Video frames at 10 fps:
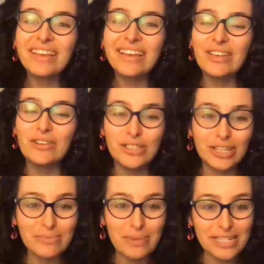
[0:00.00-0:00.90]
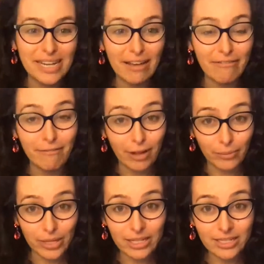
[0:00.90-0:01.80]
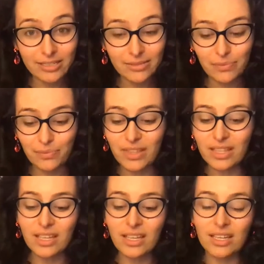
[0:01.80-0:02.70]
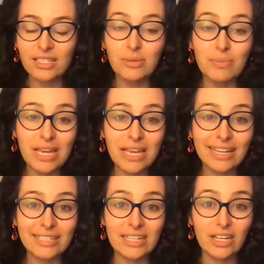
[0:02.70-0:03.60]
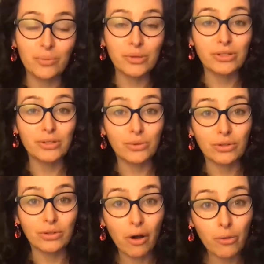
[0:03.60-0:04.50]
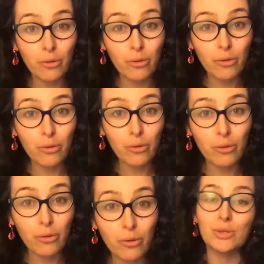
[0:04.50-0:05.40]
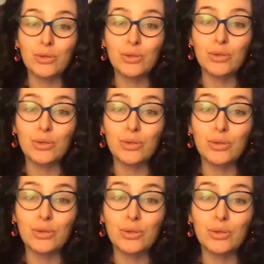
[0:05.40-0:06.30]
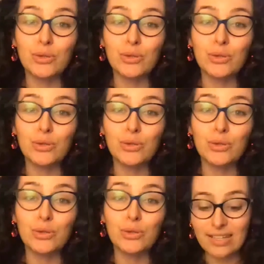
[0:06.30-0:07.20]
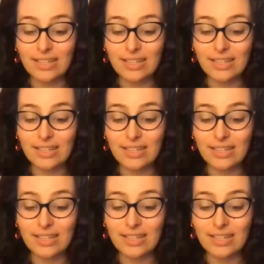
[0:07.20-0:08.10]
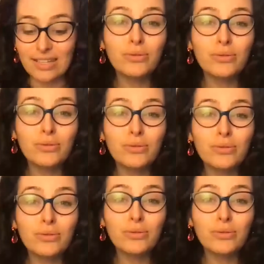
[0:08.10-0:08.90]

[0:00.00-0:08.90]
You're just meant to have fun with it. To me, a teacup is a tool of hope. It is a tool of encouragement. It is a tool of joy.